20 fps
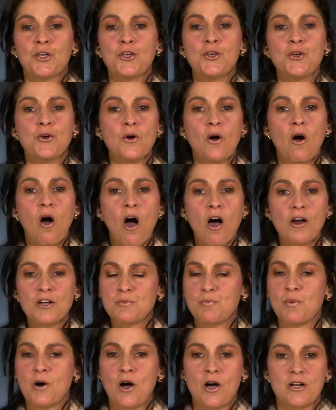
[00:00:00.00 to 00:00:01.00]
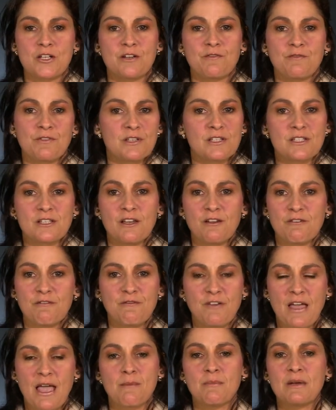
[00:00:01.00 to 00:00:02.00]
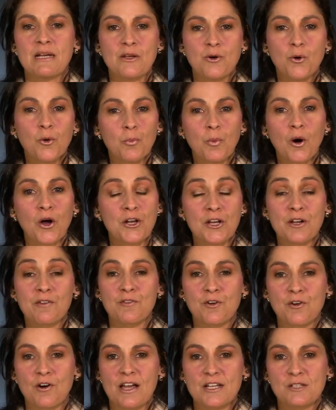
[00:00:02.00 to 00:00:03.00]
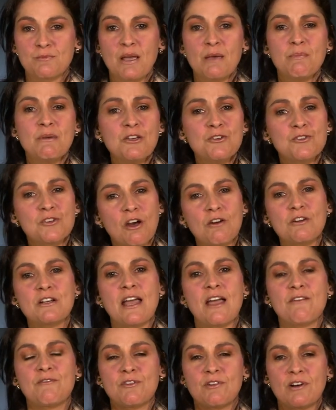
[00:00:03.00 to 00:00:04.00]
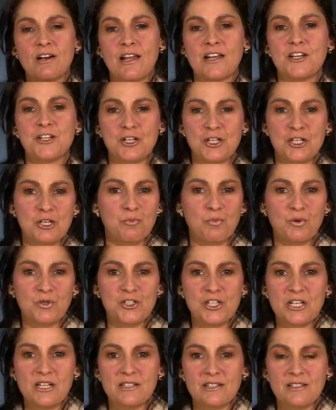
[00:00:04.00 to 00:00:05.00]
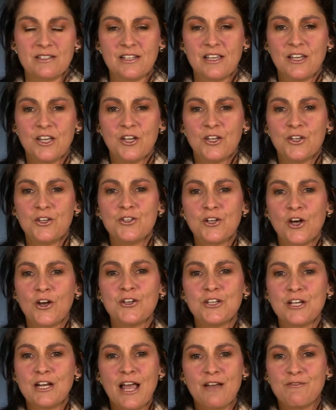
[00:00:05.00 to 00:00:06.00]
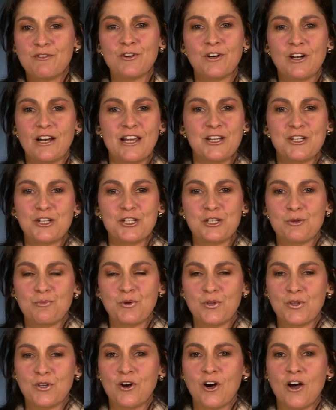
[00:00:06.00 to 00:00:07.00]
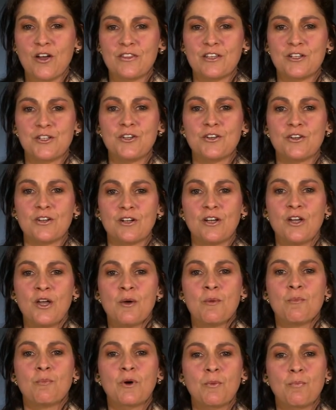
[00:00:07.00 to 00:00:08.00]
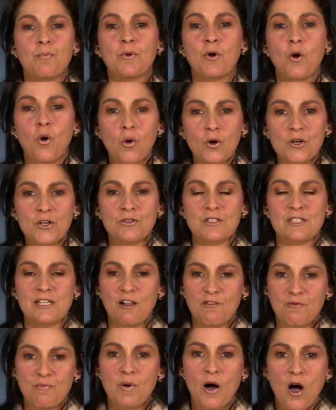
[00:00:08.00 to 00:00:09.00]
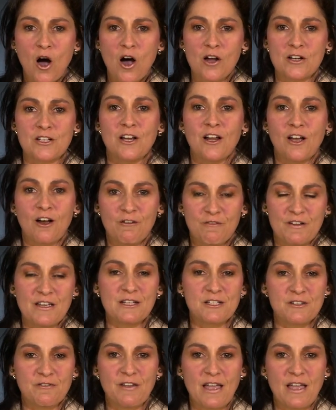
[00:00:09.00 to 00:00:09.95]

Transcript: you aren't part of this family or body of Christ. Maybe you don't have a relationship with Jesus. You don't yet have a relationship with God that you can call yourself part of His